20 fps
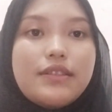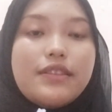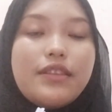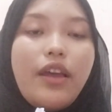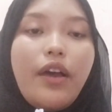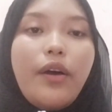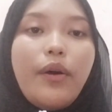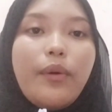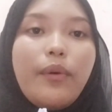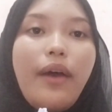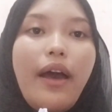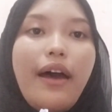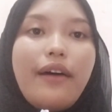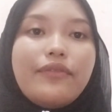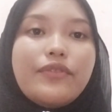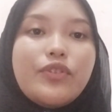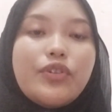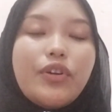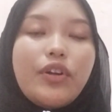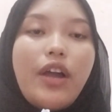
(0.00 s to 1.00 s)
So
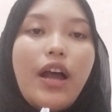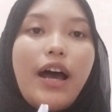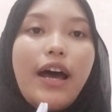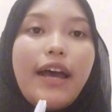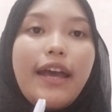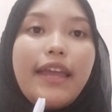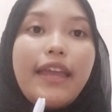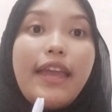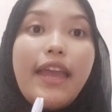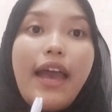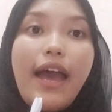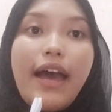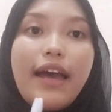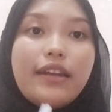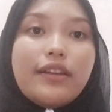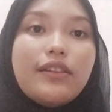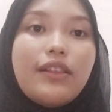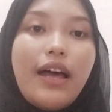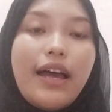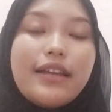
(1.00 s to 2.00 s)
after I
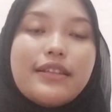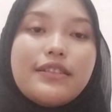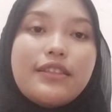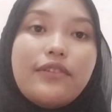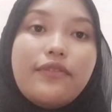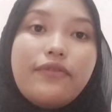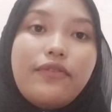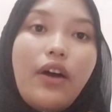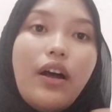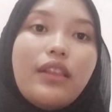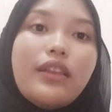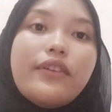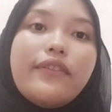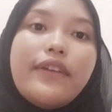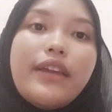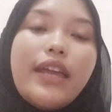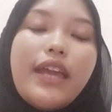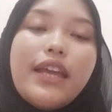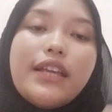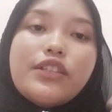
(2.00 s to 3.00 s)
analyze the
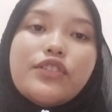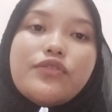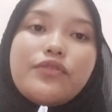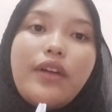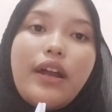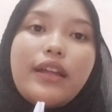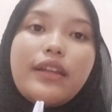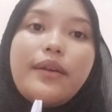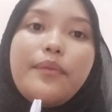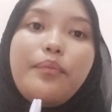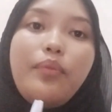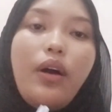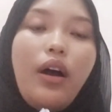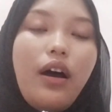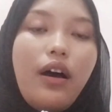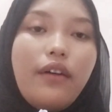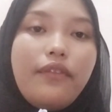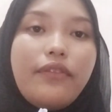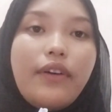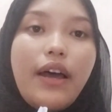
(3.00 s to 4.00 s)
following extract
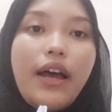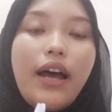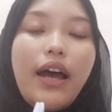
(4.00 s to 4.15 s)
above,